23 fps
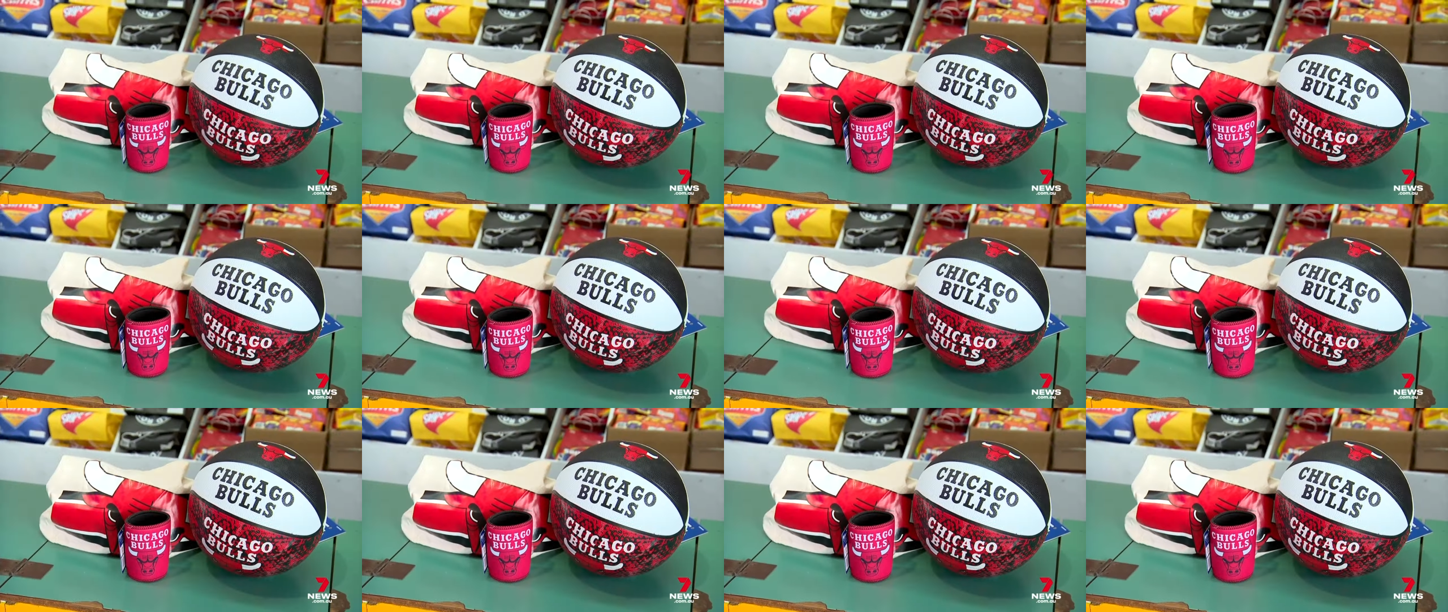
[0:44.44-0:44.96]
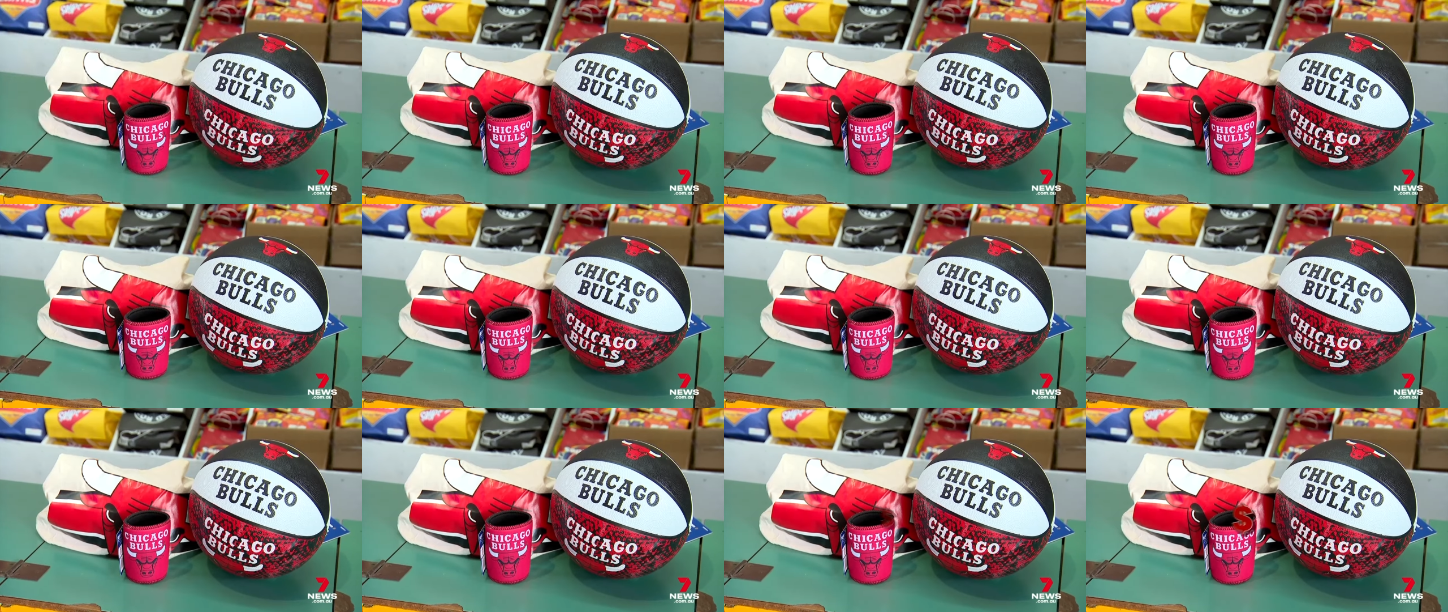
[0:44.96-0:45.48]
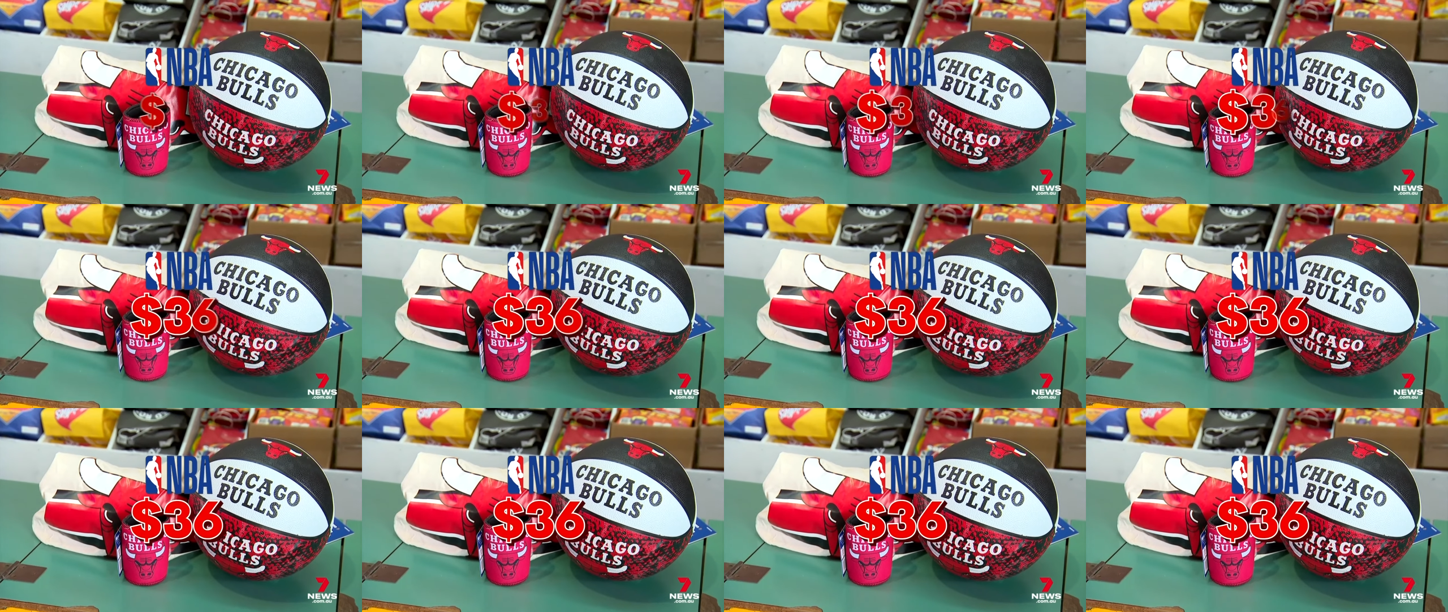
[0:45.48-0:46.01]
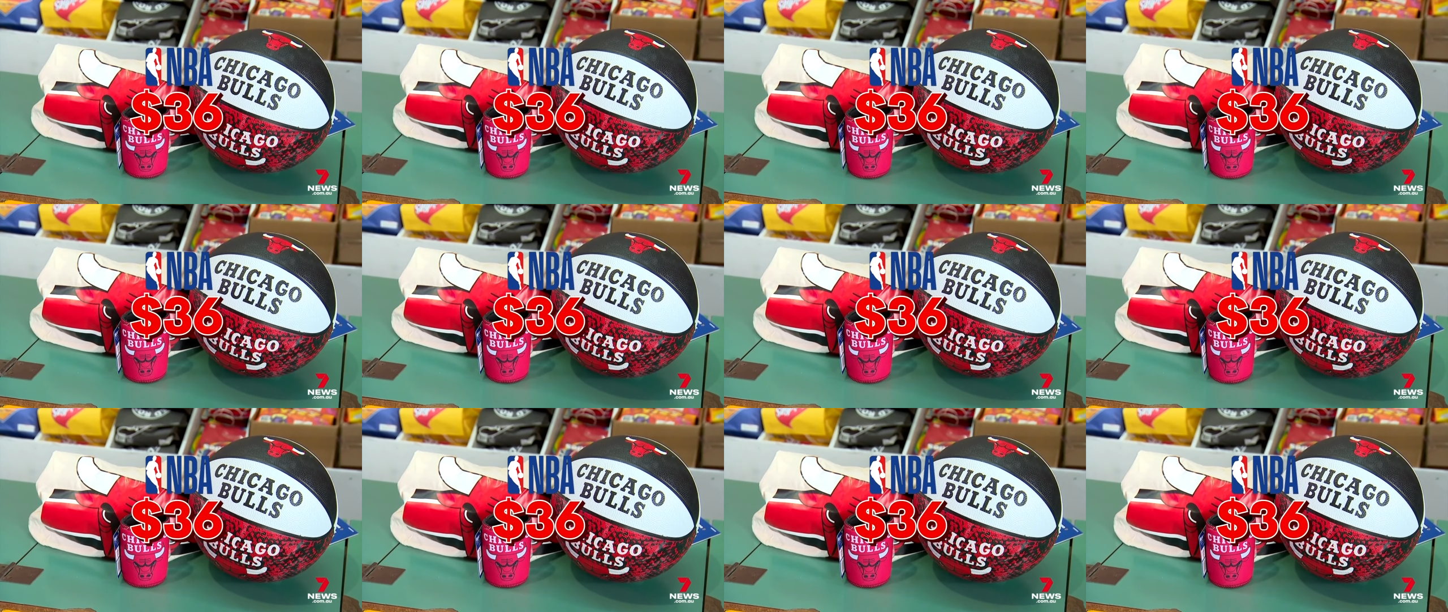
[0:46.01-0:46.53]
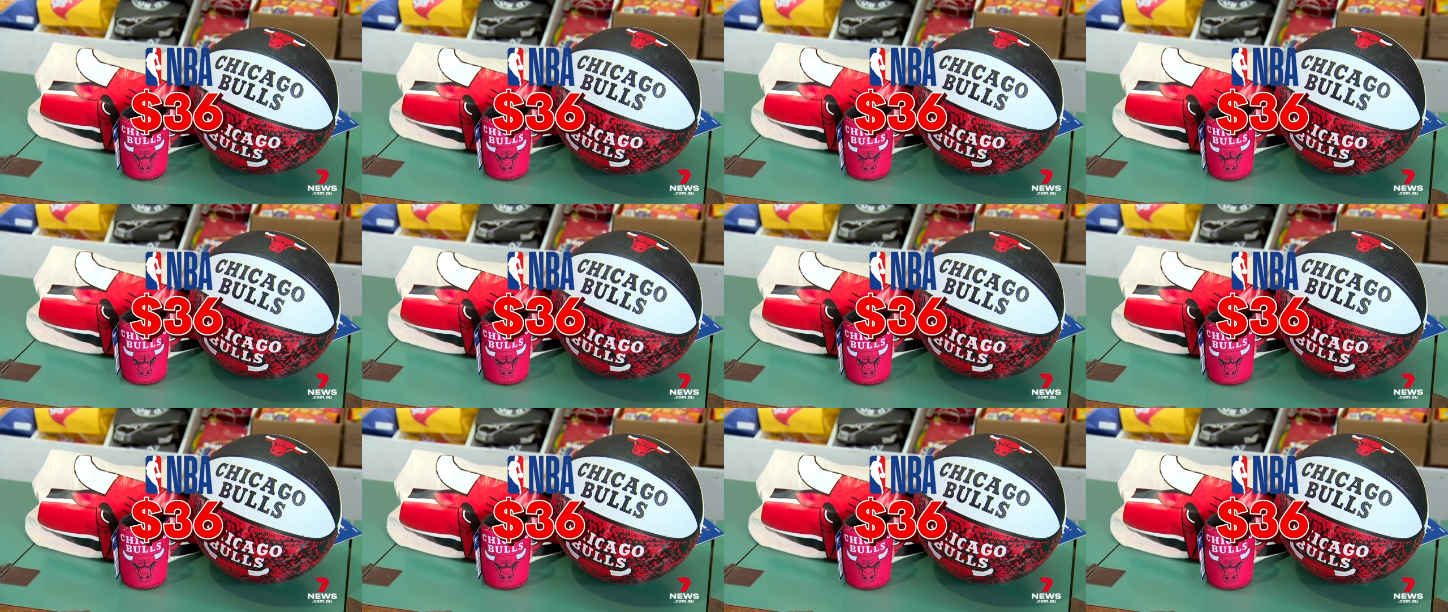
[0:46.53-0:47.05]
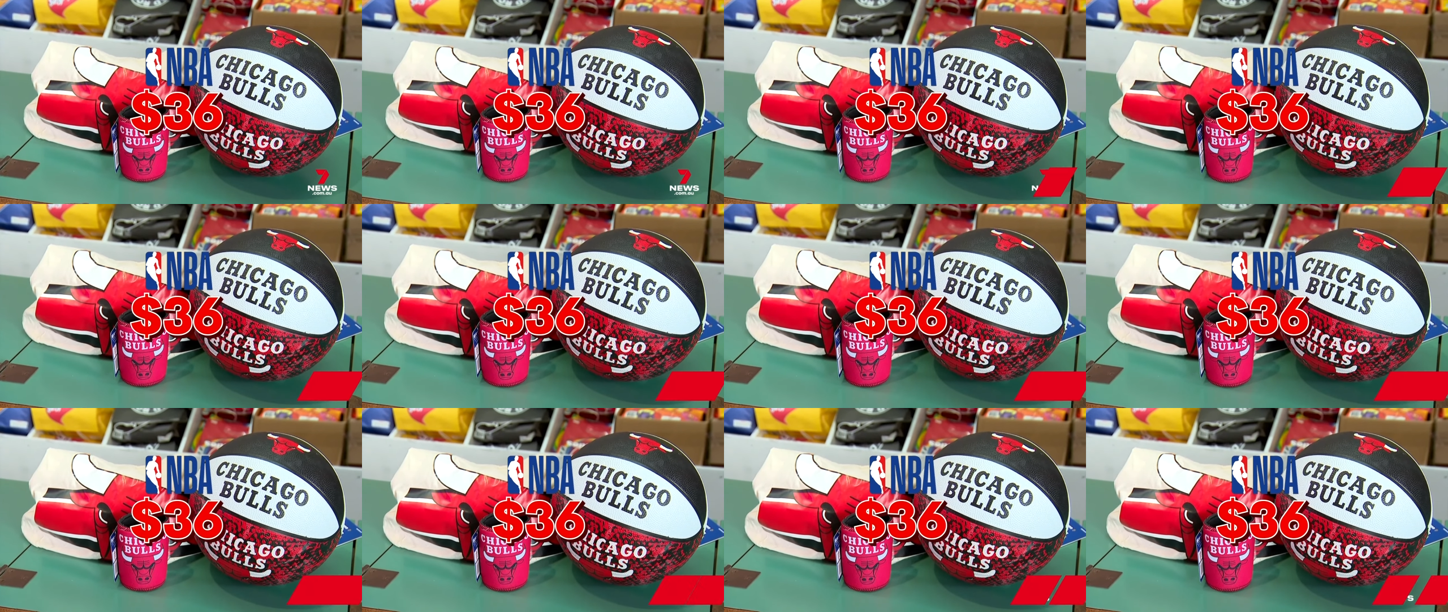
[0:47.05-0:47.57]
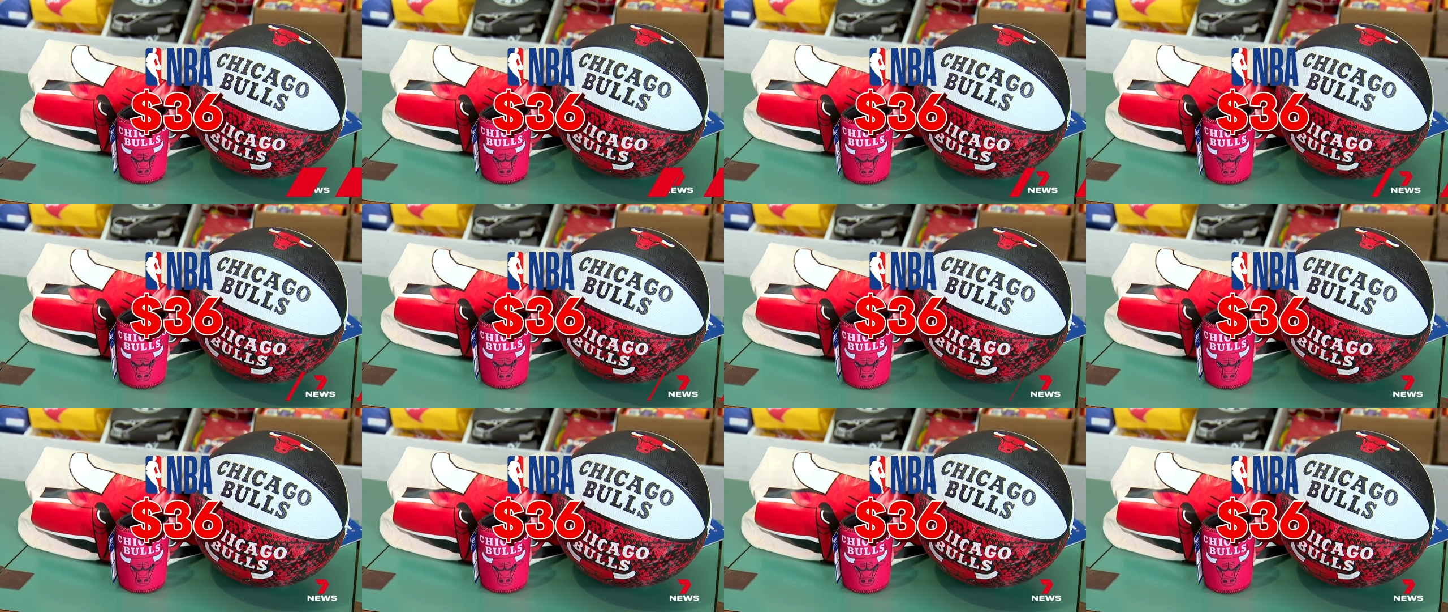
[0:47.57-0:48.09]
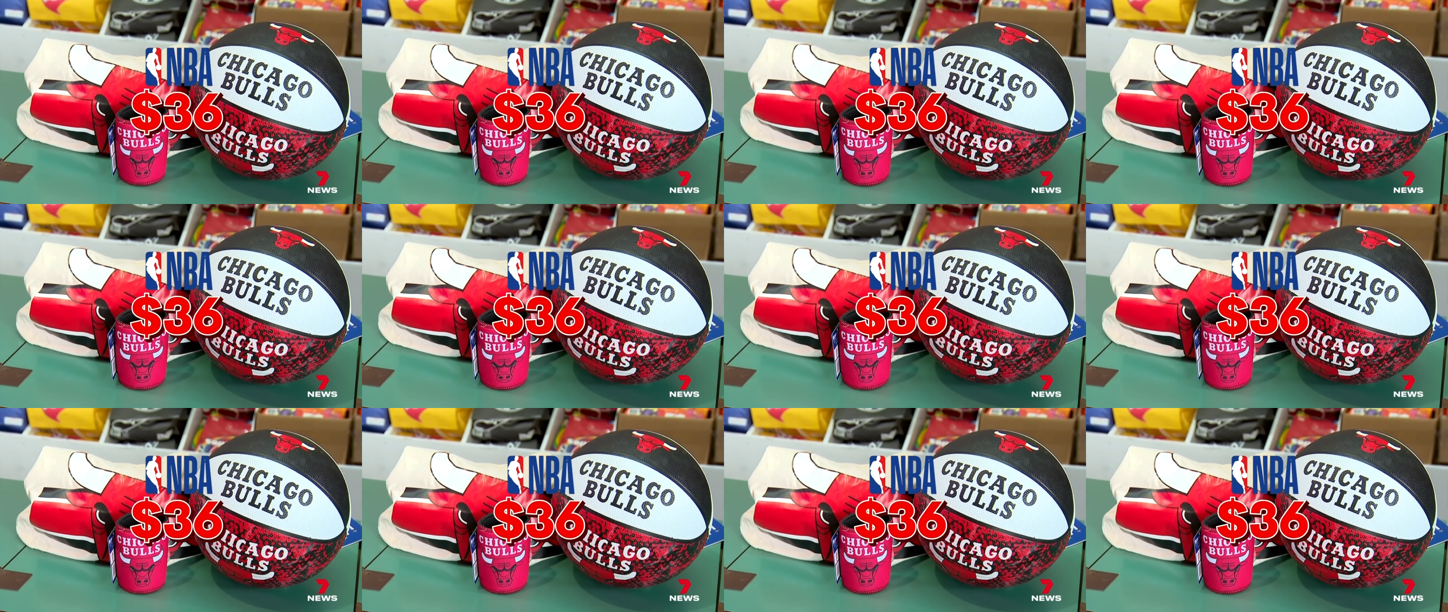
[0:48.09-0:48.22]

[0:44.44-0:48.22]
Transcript: [unreadable: no face in view]